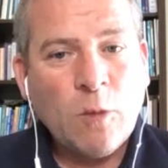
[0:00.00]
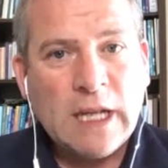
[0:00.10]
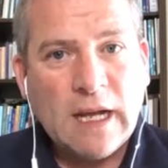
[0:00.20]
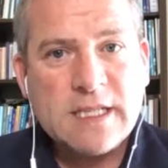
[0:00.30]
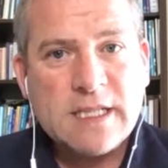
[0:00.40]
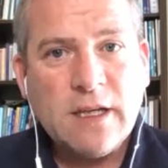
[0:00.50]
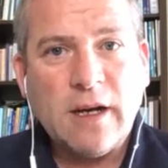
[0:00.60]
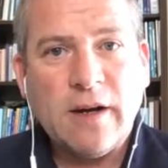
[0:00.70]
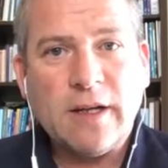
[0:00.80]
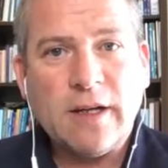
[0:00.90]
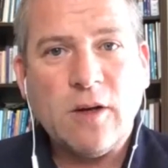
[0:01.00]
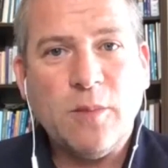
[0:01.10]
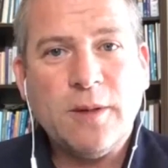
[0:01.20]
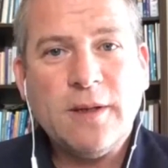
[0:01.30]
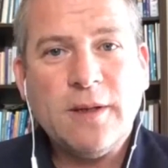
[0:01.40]
We had lost the All-Ireland
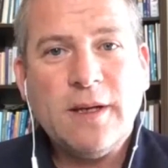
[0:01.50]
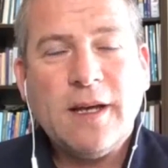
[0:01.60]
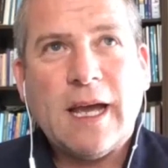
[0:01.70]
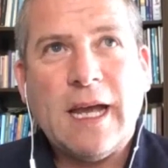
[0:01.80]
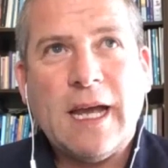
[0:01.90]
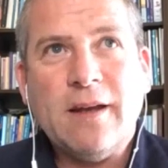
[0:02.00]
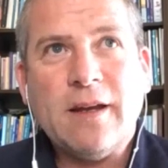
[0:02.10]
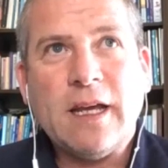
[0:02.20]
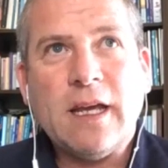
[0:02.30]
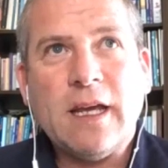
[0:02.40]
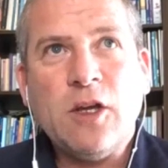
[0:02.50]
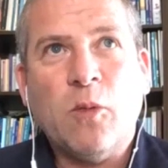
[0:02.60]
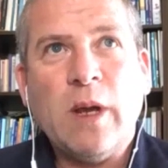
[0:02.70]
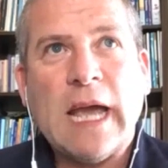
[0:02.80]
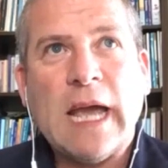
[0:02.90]
club. And
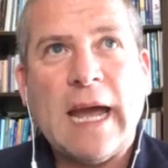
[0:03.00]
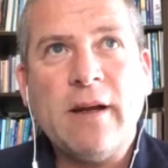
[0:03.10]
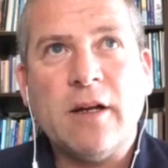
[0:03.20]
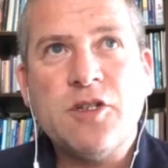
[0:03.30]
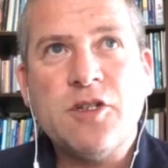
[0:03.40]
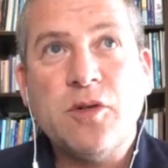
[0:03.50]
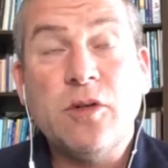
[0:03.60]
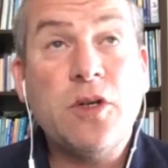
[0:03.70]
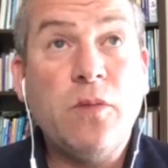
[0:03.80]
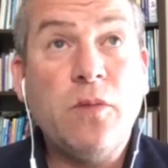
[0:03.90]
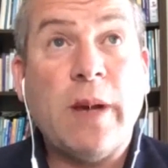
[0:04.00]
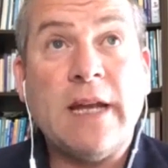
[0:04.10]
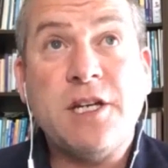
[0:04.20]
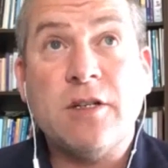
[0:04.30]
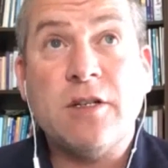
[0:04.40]
we had gone through 2
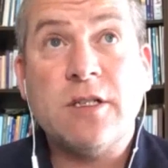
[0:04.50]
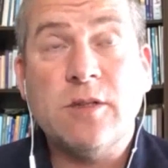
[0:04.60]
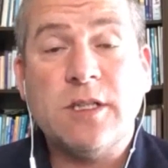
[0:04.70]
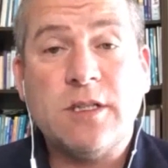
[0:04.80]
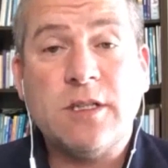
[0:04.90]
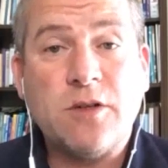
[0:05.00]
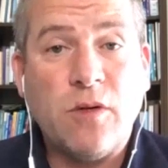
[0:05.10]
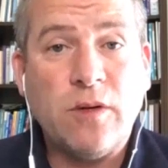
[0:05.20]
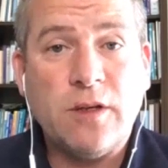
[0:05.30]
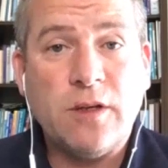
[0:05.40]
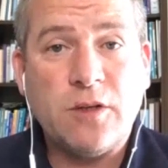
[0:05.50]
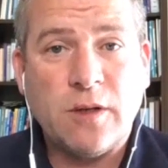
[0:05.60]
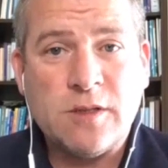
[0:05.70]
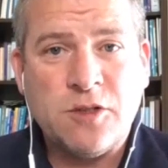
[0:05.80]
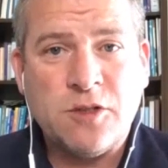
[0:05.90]
bad years, losing to Tyrone in
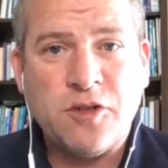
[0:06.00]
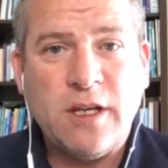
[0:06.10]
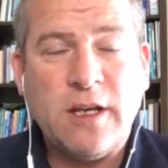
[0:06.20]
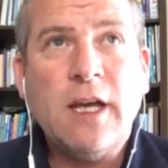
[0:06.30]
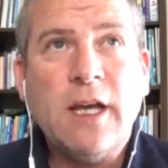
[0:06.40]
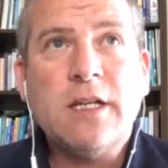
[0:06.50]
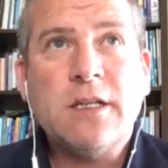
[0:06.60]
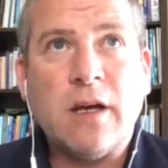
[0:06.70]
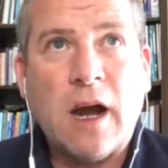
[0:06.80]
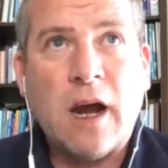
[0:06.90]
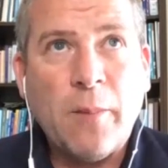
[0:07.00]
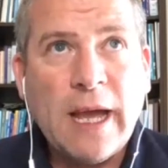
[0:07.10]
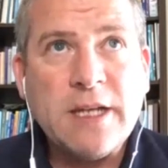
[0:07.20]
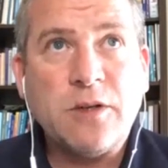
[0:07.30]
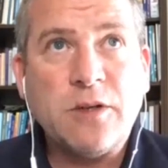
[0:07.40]
2003, to
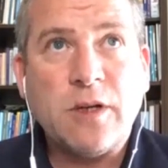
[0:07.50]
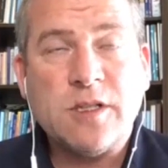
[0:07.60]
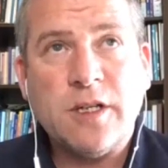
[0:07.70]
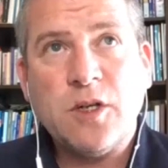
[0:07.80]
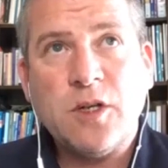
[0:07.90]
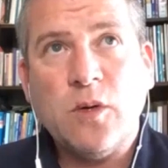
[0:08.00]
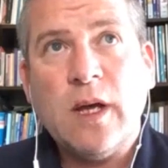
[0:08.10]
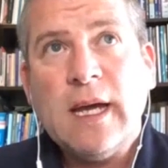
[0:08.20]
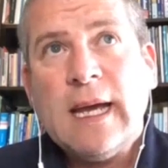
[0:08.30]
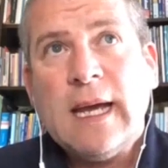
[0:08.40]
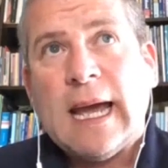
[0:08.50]
Armagh in 2002.